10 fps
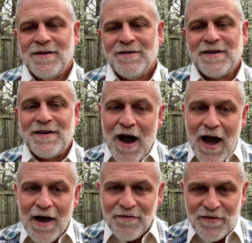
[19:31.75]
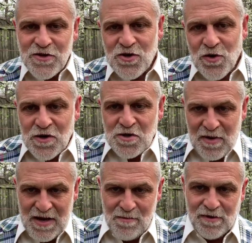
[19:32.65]
The God of the Jewish
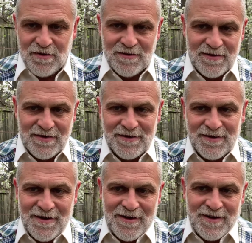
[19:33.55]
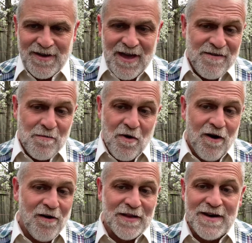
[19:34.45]
people gave him
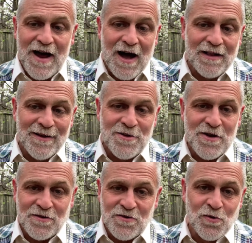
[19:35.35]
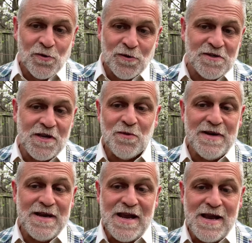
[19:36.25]
all the knowledge and tools he would
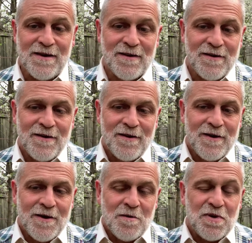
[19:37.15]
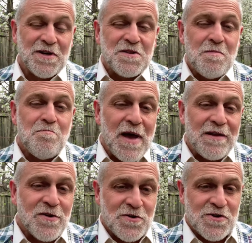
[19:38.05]
need, plus the
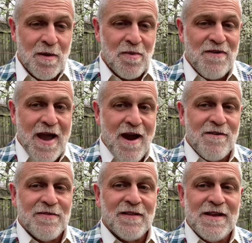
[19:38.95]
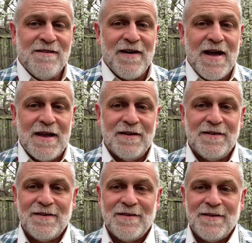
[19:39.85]
mentorship of Aaron the Levite.
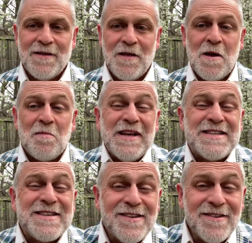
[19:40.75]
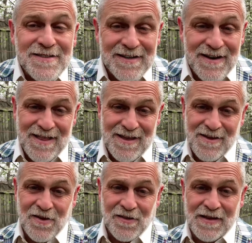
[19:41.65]
But he still didn't think he
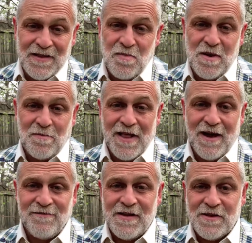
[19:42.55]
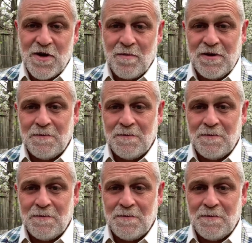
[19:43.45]
could lead the people out of Egypt.